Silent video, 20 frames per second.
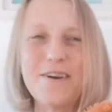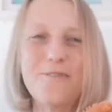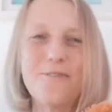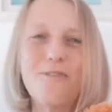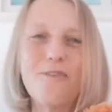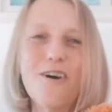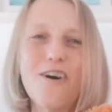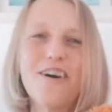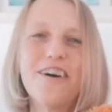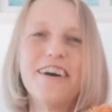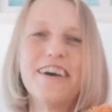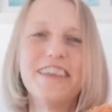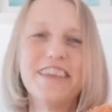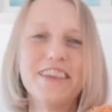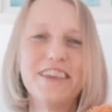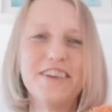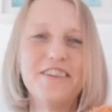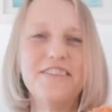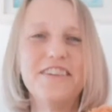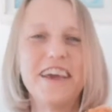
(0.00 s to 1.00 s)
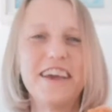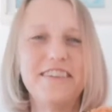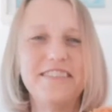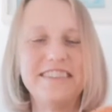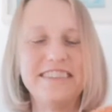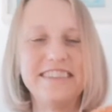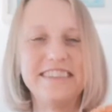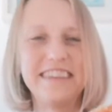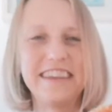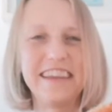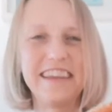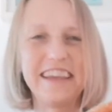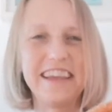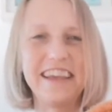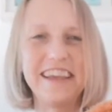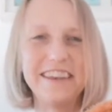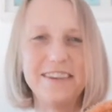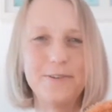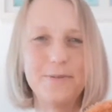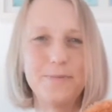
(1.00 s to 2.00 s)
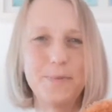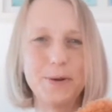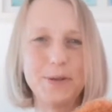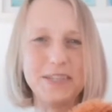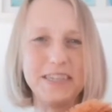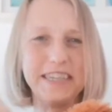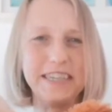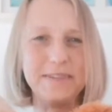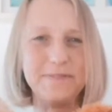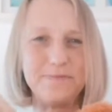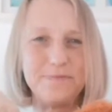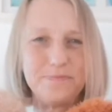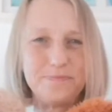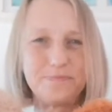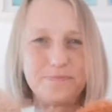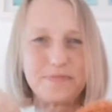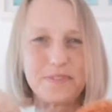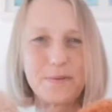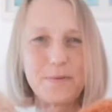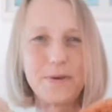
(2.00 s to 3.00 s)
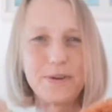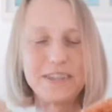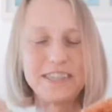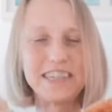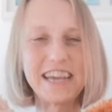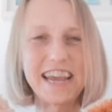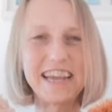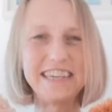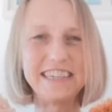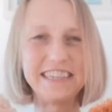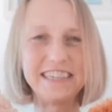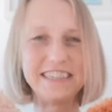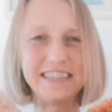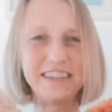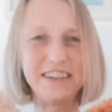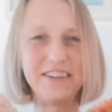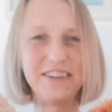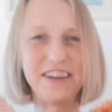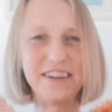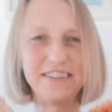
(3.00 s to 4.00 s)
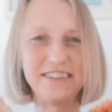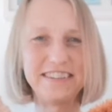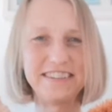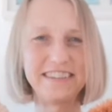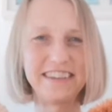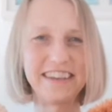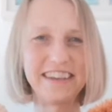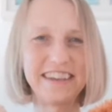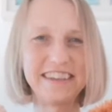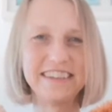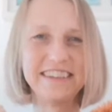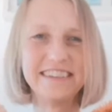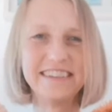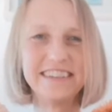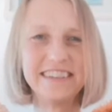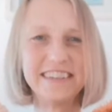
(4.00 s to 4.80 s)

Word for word: What are you noticing in your body? What changes are you noticing?